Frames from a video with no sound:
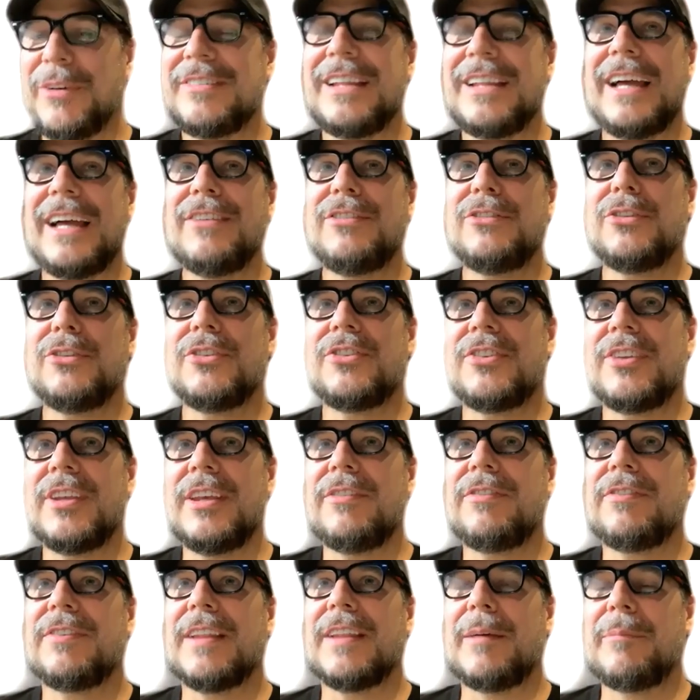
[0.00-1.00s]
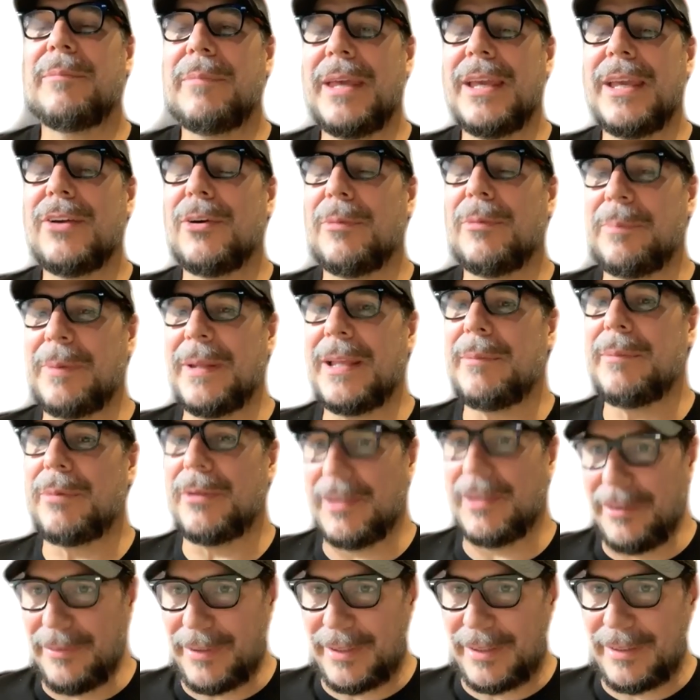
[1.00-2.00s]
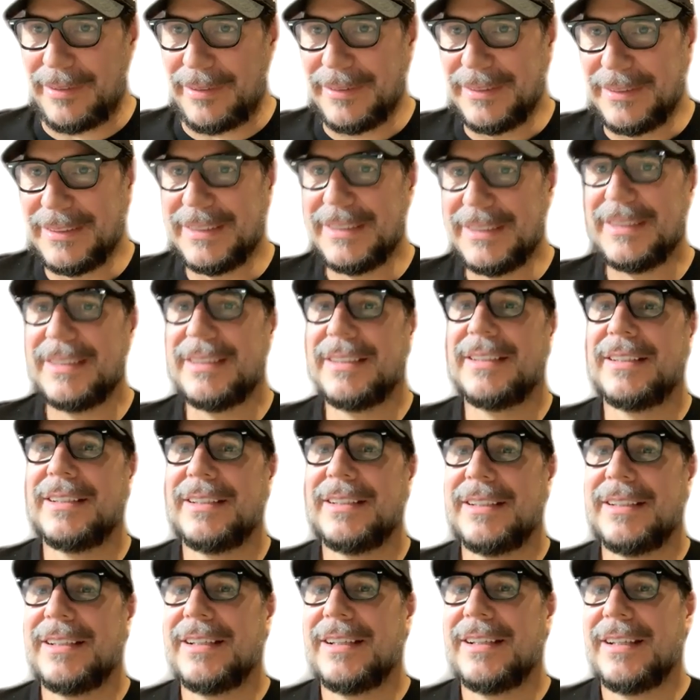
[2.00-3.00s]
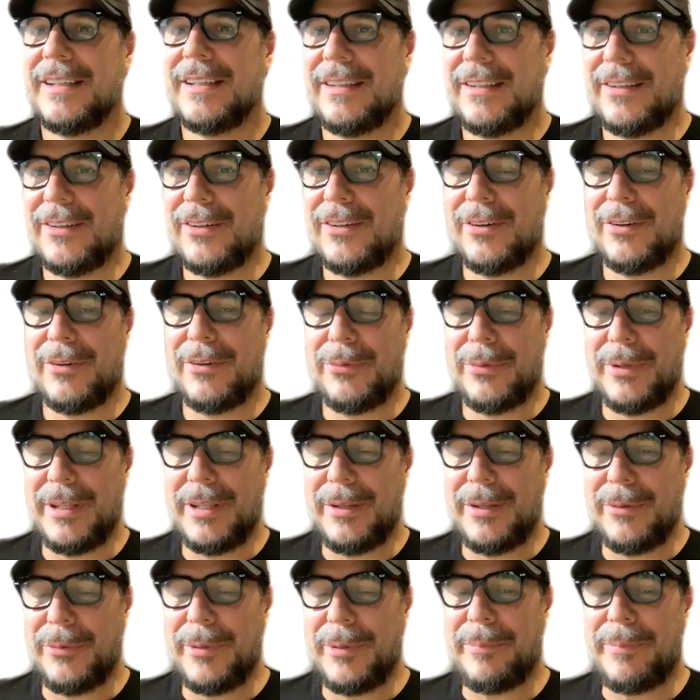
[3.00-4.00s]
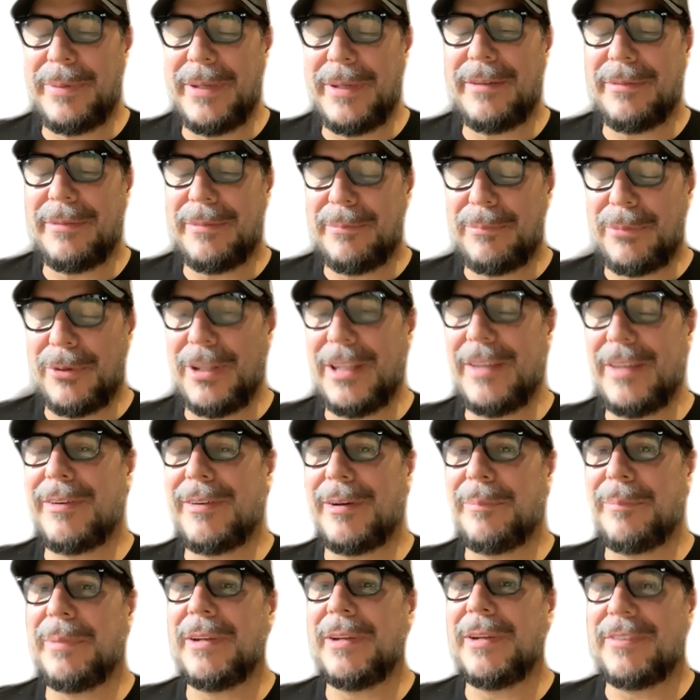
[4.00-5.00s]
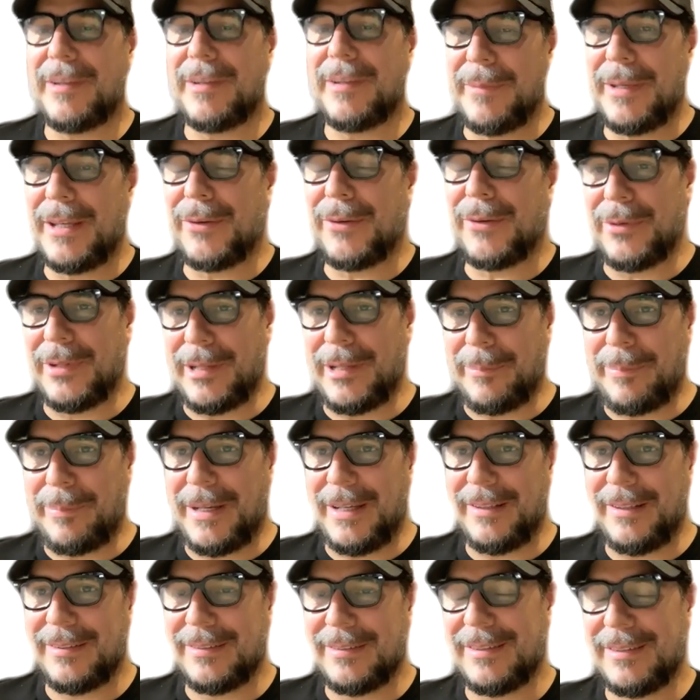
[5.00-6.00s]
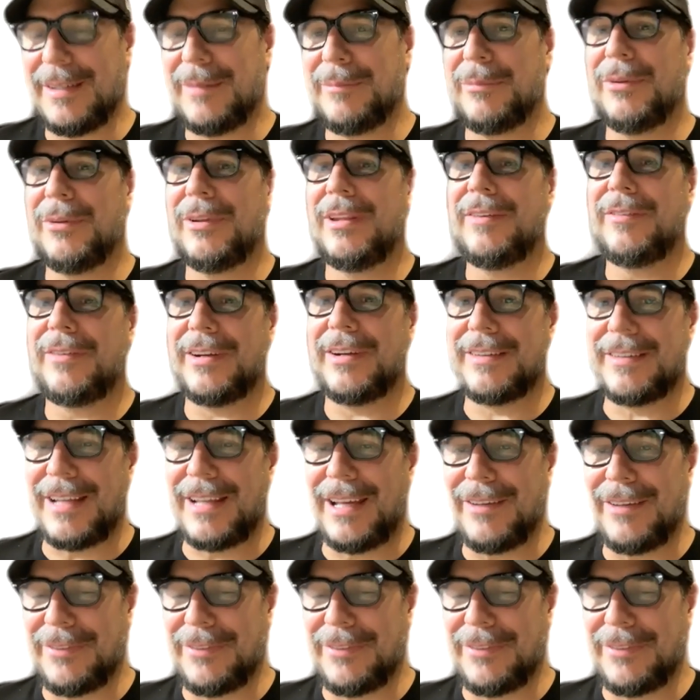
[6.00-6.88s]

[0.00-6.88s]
nice to see Flamengo play Bolivar. You know, Bolivar beat Flamengo in La Paz, and Bolivar tied